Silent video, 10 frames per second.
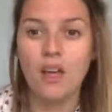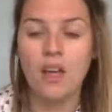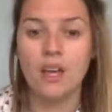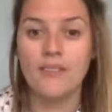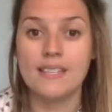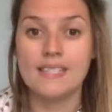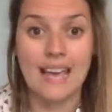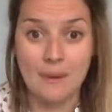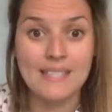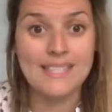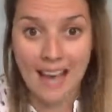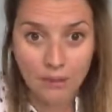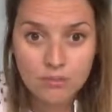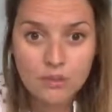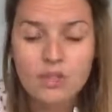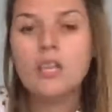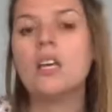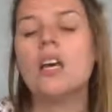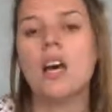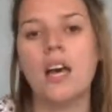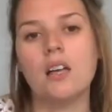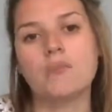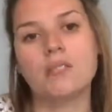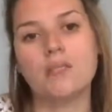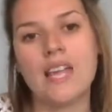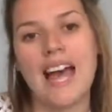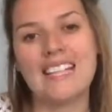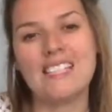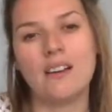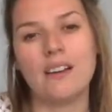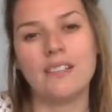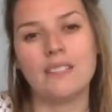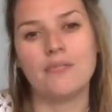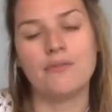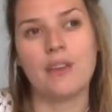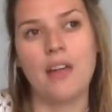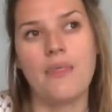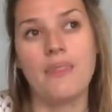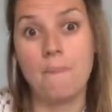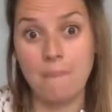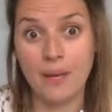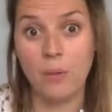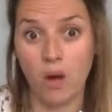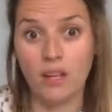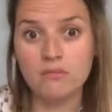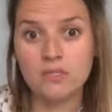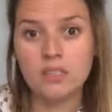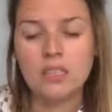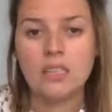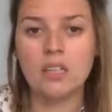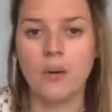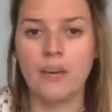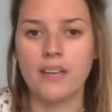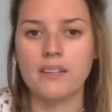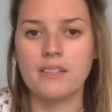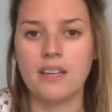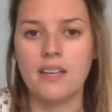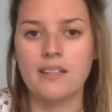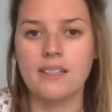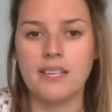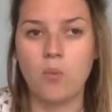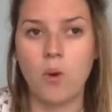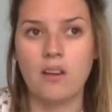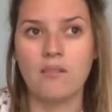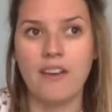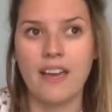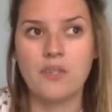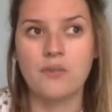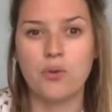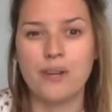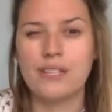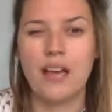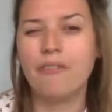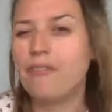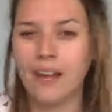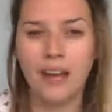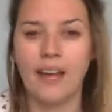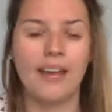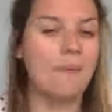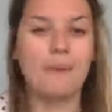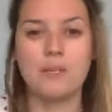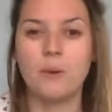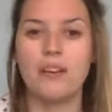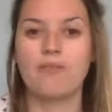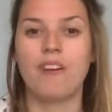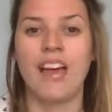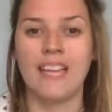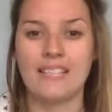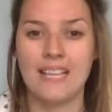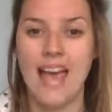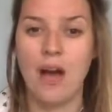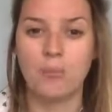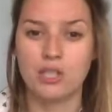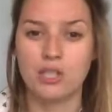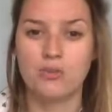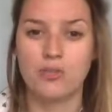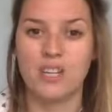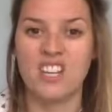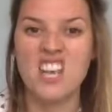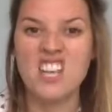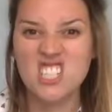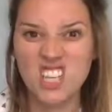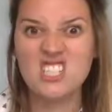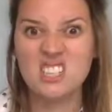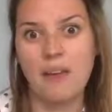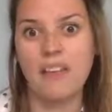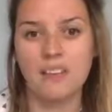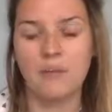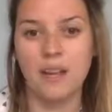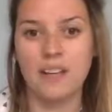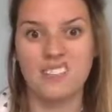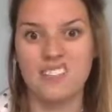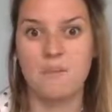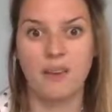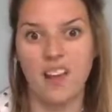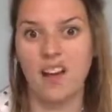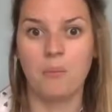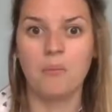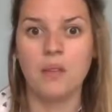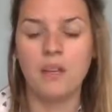the same sound. So that's kind of the big one going into year one. And phase four is a filler and in-between phase that helps children just to make them, like I said, become